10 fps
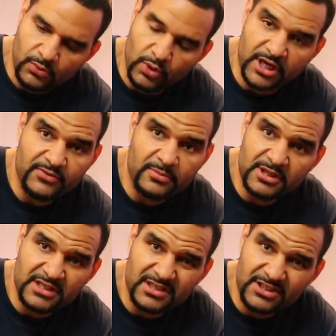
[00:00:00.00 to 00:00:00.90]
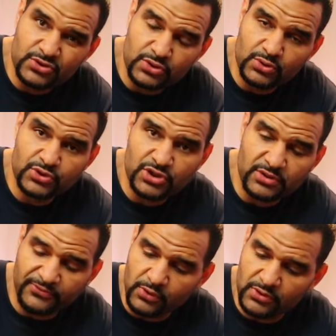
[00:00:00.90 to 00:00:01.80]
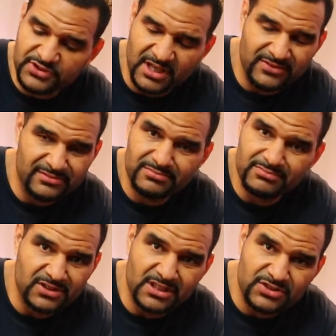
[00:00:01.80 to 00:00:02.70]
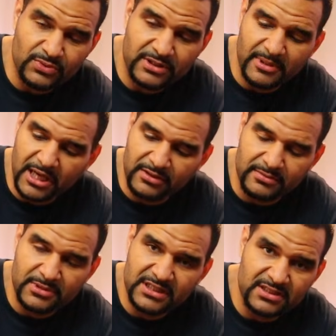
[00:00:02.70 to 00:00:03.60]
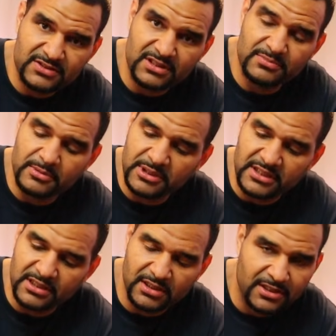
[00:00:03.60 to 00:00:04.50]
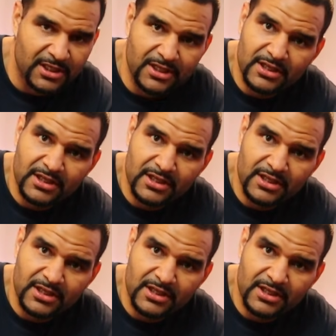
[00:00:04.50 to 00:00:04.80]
Whatever media that you use in your 407, it doesn't matter. Media is going to be media.